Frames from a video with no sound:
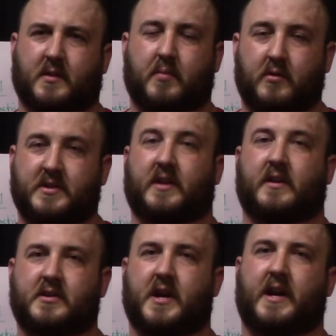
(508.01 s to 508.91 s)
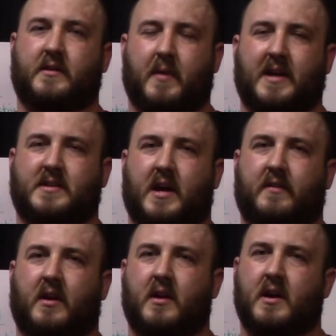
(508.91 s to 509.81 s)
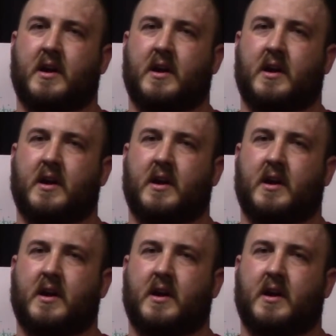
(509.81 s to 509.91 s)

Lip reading: your posterior chain, backside of you,